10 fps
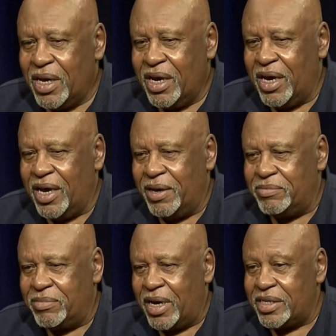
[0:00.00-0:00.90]

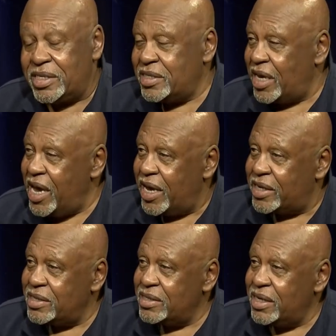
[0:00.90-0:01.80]
um, I did that.
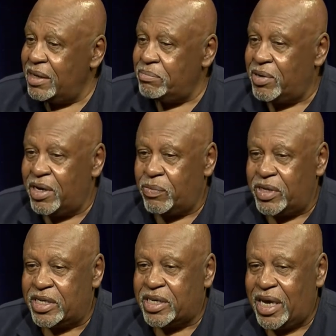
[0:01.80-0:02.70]
But mm -hmm.
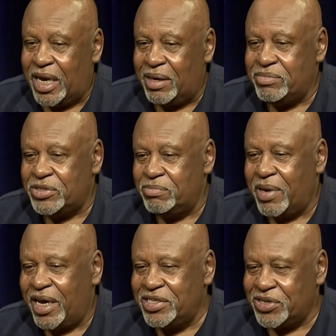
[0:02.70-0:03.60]
when it came to
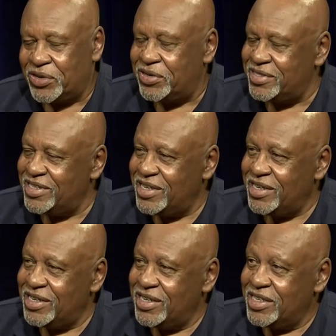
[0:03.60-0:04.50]
my turn
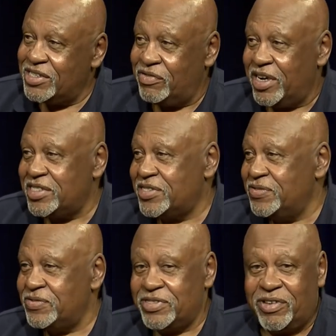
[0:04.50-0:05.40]
to register
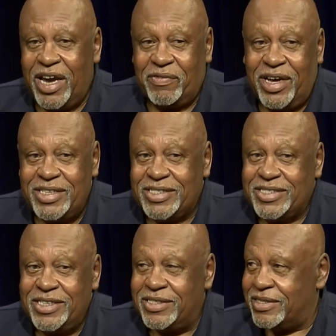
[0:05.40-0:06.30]
for a draft, I just
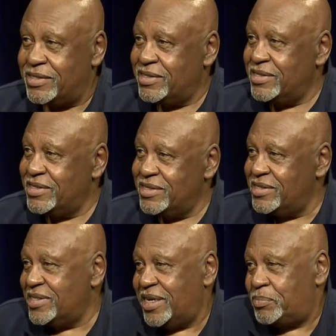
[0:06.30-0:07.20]
didn't.
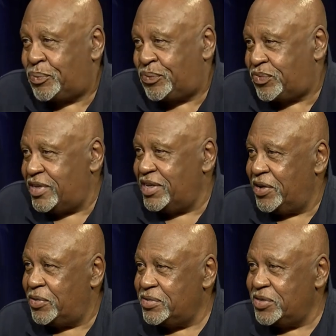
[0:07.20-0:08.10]
Like, you
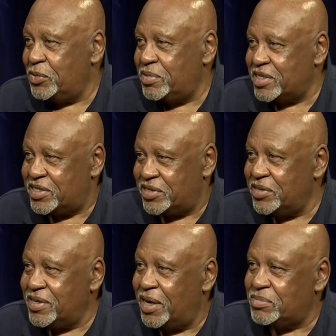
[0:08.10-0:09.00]
know, no big
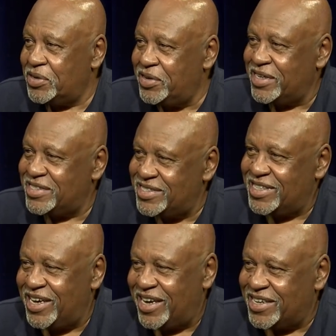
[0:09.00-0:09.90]
deal. I'm going
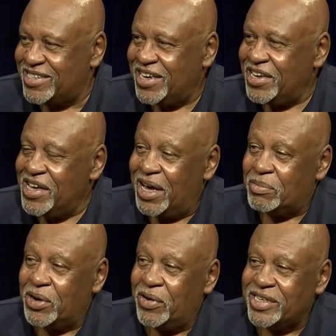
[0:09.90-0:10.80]
to like, I'm
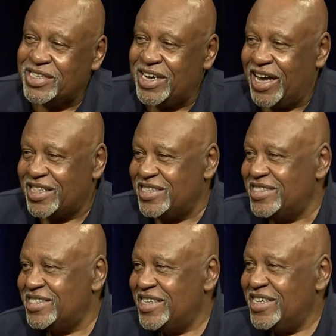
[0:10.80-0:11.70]
going to
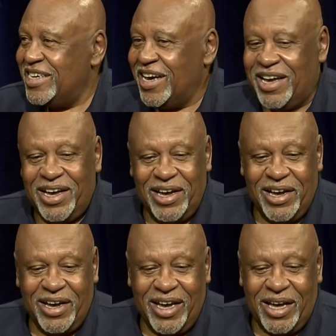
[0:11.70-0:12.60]
college. mm
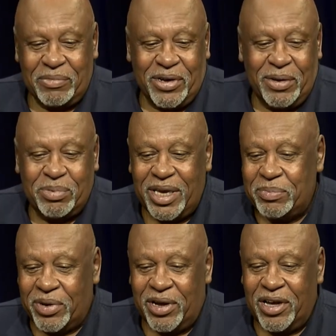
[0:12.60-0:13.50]
-hmm. I'm going to play
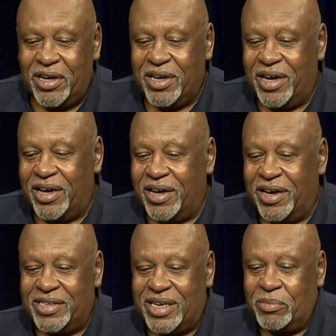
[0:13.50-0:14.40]
ball,
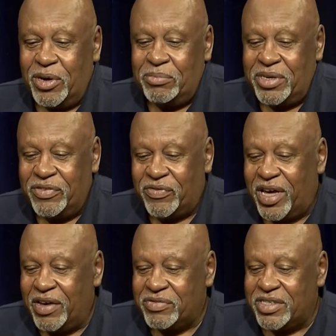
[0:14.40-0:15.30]
uh, and I'm going to be
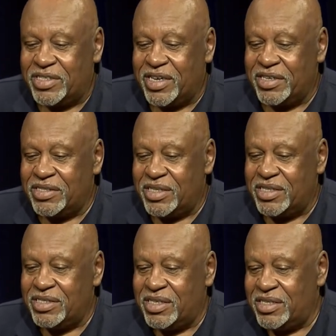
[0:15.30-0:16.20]
involved in
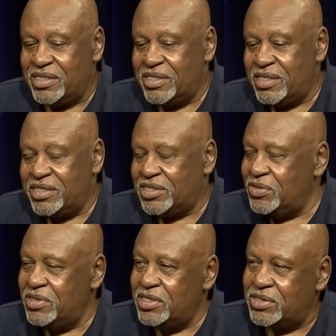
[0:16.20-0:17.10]
in, in, in
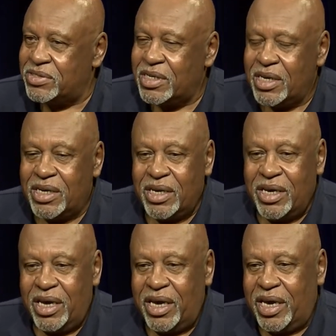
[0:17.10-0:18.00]
student issues.
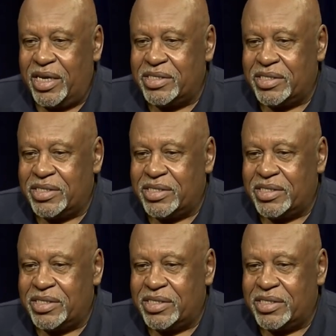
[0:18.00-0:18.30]
And